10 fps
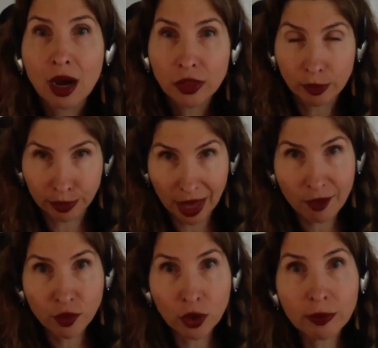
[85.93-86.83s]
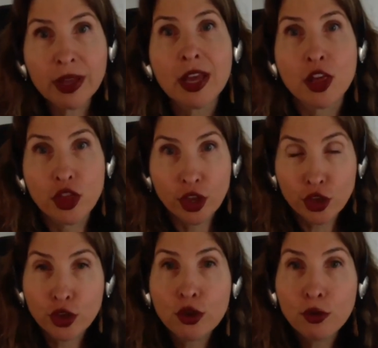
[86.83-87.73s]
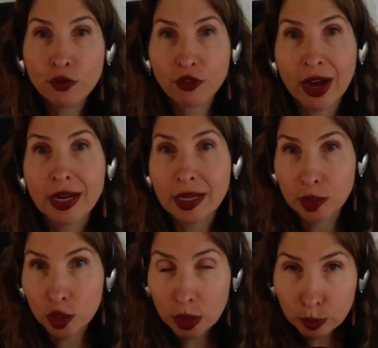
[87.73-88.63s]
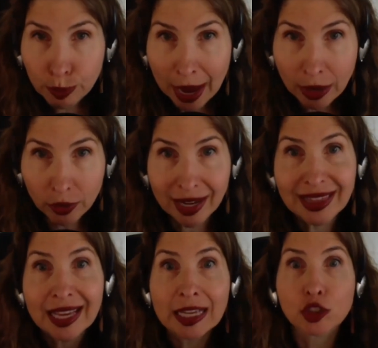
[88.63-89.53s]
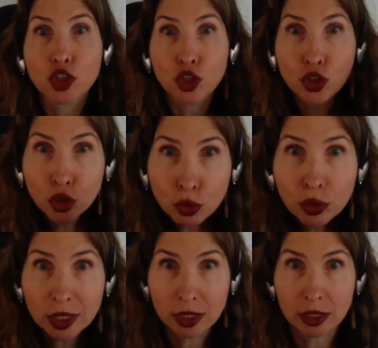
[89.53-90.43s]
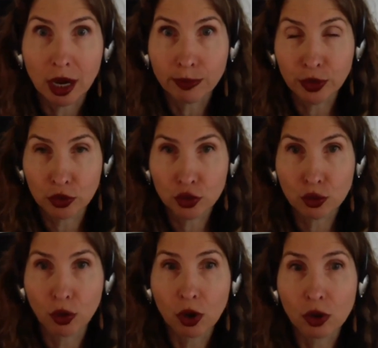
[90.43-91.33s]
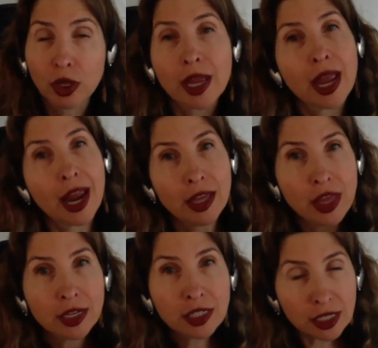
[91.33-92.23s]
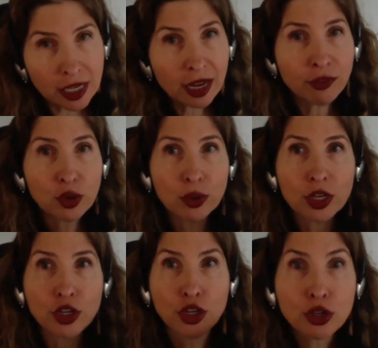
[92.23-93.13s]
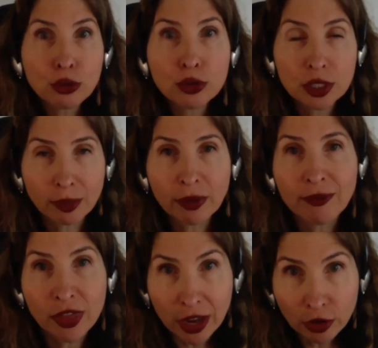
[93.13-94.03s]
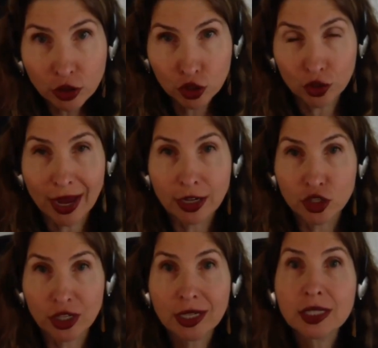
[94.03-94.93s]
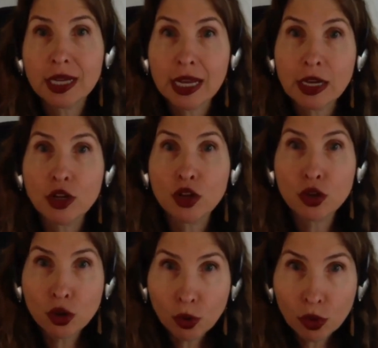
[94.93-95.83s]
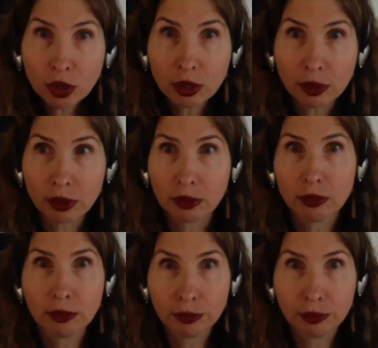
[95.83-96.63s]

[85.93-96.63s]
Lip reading: on the platform that you find inspiring, that gets you to stop your scroll, and then see if you can use some of their strategies in your